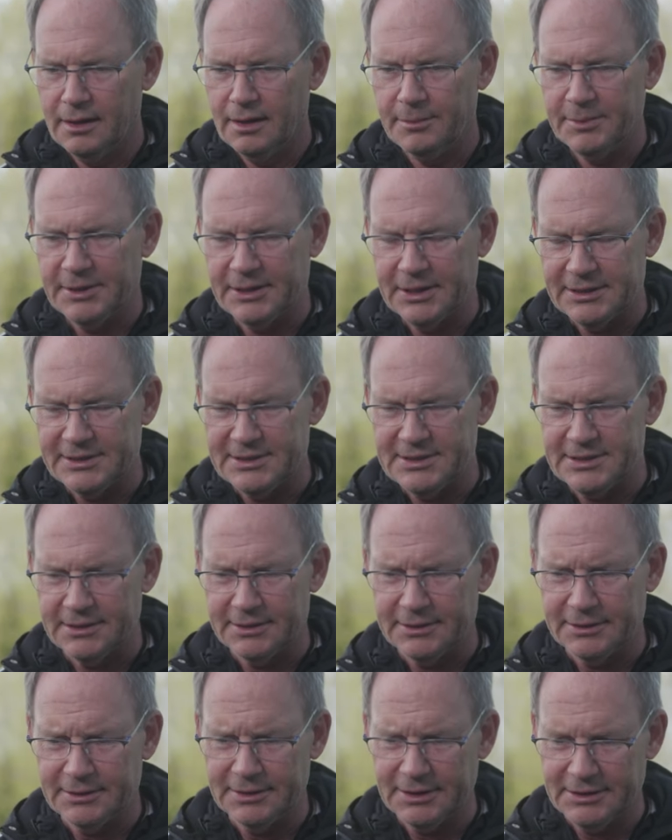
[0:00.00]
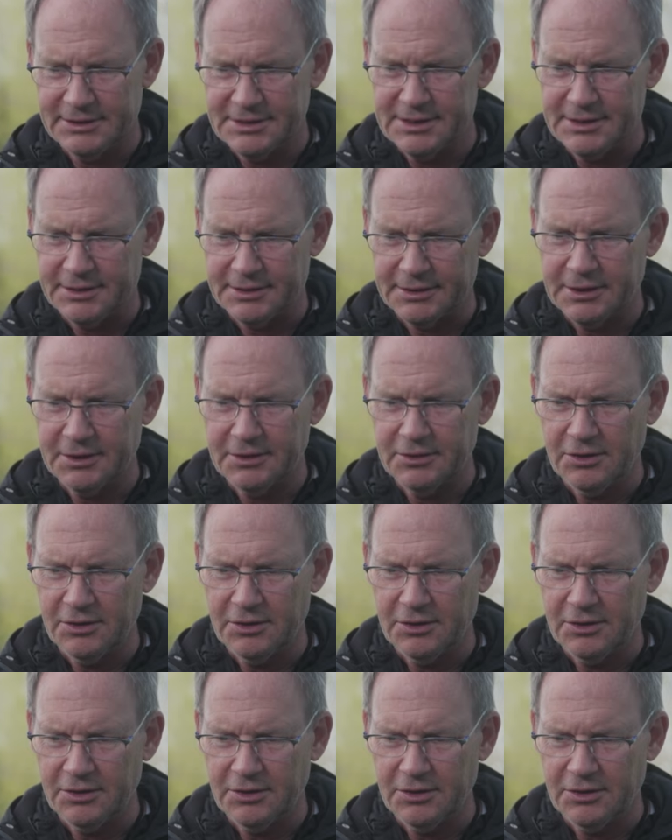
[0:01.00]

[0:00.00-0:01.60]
I mean, that's the